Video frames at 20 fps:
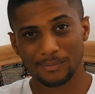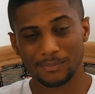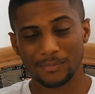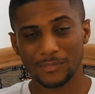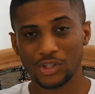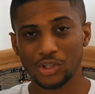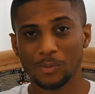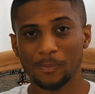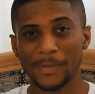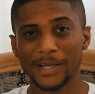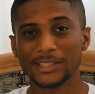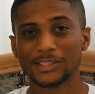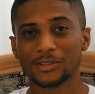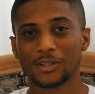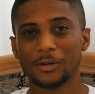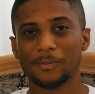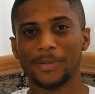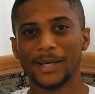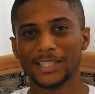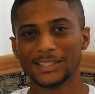mental
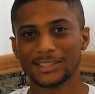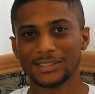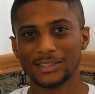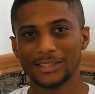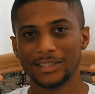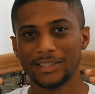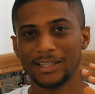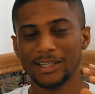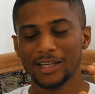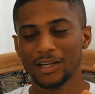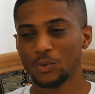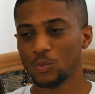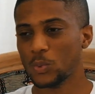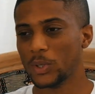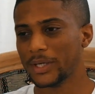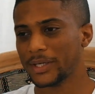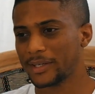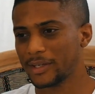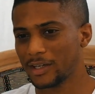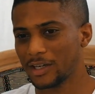capacity
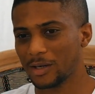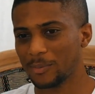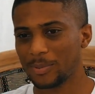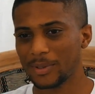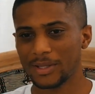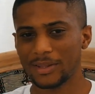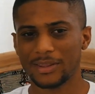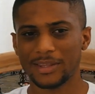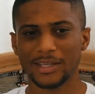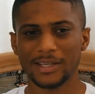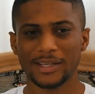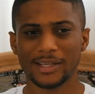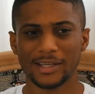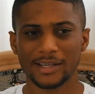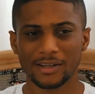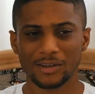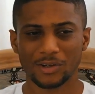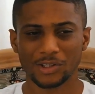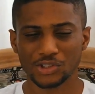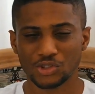waking up and
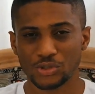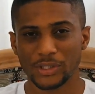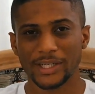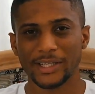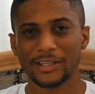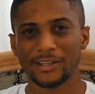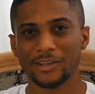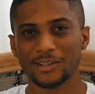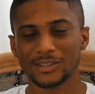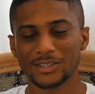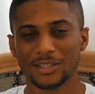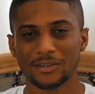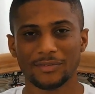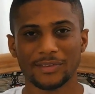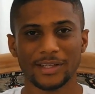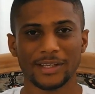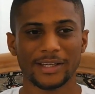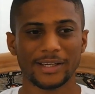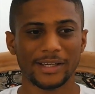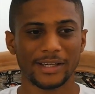thinking, or draining yourself
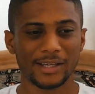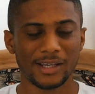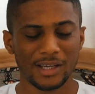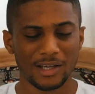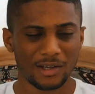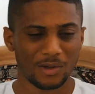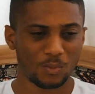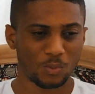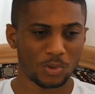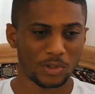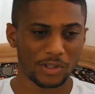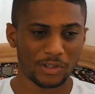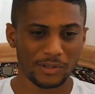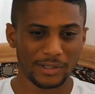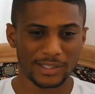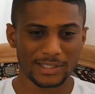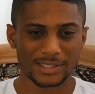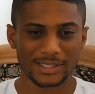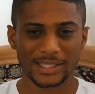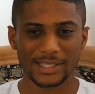thinking, what do you
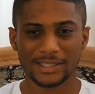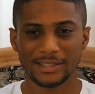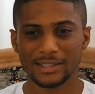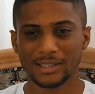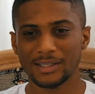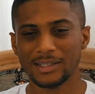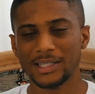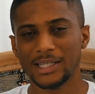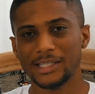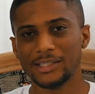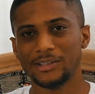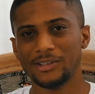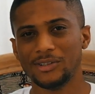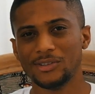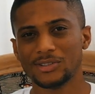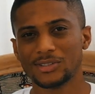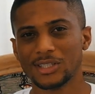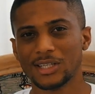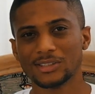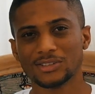need to get done? And you
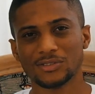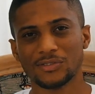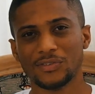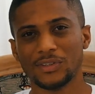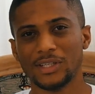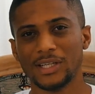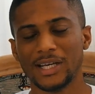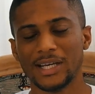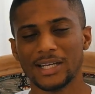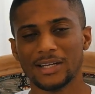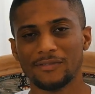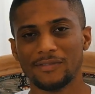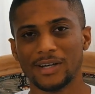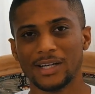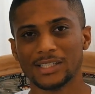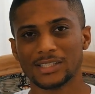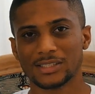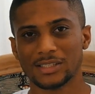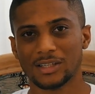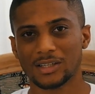start with your day in a
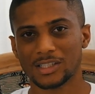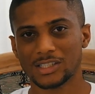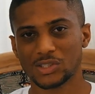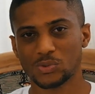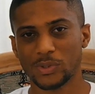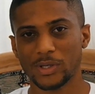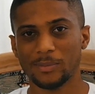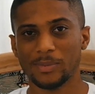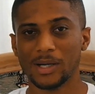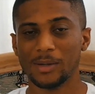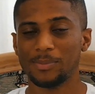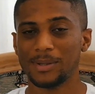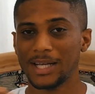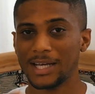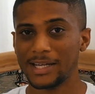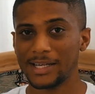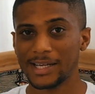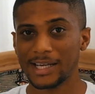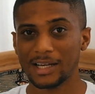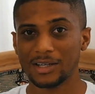very sluggish way by
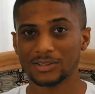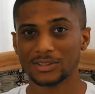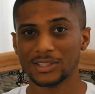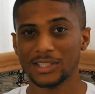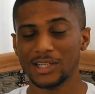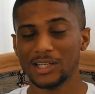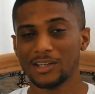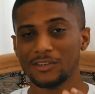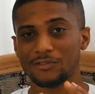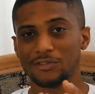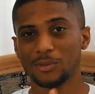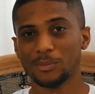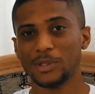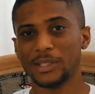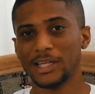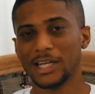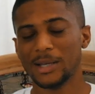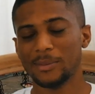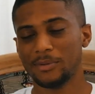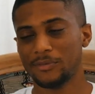planning out from the night